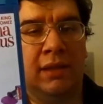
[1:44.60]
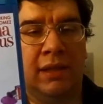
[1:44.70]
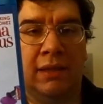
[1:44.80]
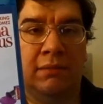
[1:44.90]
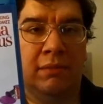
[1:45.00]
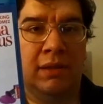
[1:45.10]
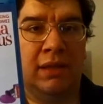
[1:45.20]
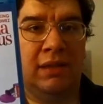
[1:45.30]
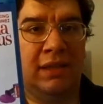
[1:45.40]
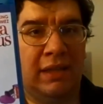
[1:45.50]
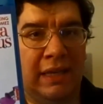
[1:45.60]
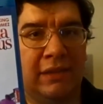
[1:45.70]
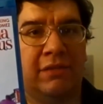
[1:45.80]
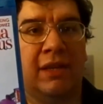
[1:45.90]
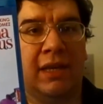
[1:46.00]
And it did
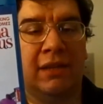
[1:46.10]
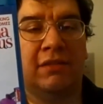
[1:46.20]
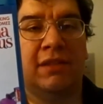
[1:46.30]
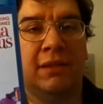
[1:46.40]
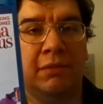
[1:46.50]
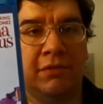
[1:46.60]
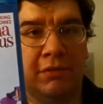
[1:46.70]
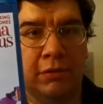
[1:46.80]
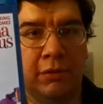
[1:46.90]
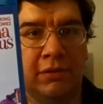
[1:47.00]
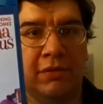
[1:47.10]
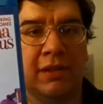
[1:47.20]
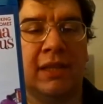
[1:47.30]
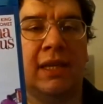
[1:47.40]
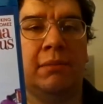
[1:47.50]
actually had a TV series
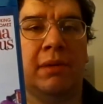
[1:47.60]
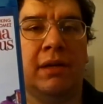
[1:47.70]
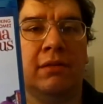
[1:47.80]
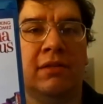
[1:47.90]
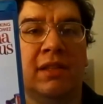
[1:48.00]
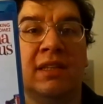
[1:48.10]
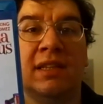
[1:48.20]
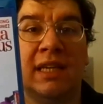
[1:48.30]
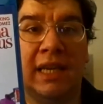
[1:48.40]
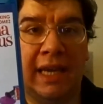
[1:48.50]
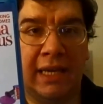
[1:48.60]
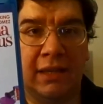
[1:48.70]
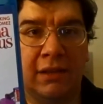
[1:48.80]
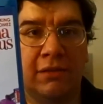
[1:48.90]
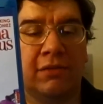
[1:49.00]
that came out in the late
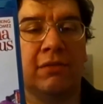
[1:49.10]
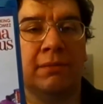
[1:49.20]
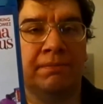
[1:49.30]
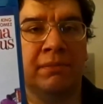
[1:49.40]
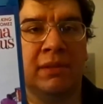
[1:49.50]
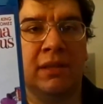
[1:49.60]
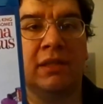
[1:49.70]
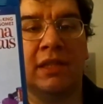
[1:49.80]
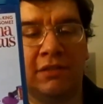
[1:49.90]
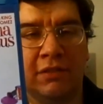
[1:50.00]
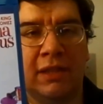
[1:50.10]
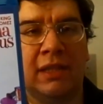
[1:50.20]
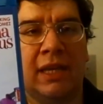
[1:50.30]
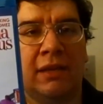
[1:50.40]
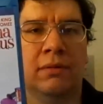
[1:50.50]
80s, yeah,
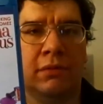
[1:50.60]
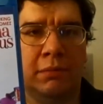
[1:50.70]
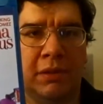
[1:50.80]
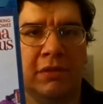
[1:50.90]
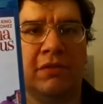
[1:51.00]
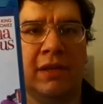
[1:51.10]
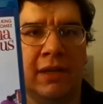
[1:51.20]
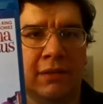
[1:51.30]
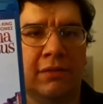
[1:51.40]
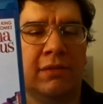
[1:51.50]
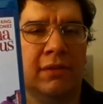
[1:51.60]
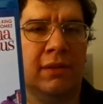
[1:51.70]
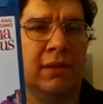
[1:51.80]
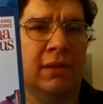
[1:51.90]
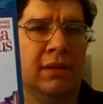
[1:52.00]
1988 to be exact,
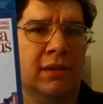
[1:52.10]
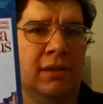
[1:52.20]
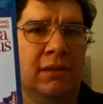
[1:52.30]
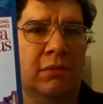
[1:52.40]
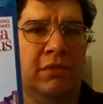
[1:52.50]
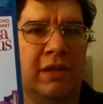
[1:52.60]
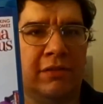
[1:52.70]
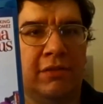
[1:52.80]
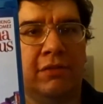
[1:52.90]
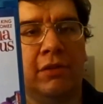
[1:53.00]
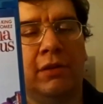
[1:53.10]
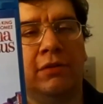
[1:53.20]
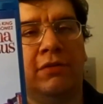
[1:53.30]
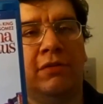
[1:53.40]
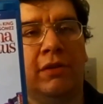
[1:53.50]
which actually
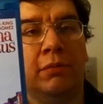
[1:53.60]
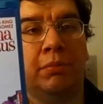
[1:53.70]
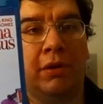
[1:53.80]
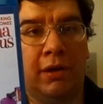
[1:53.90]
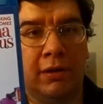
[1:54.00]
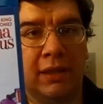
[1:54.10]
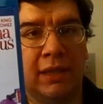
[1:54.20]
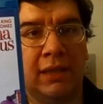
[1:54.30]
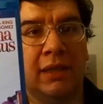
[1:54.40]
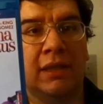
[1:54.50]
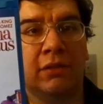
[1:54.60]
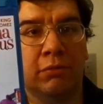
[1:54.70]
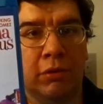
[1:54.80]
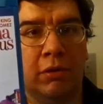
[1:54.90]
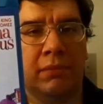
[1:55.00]
stars Sarah Polley in
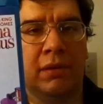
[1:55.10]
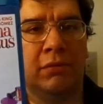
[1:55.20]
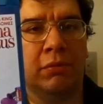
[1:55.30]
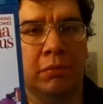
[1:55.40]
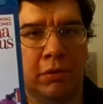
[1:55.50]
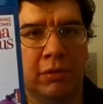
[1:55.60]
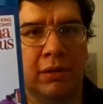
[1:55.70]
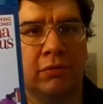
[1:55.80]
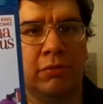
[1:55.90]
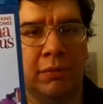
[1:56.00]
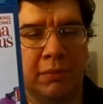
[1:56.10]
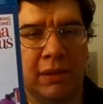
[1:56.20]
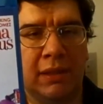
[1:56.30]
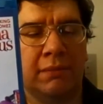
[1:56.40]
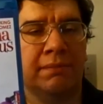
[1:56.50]
the role of Ramona
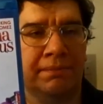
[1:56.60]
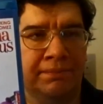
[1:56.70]
Crimley.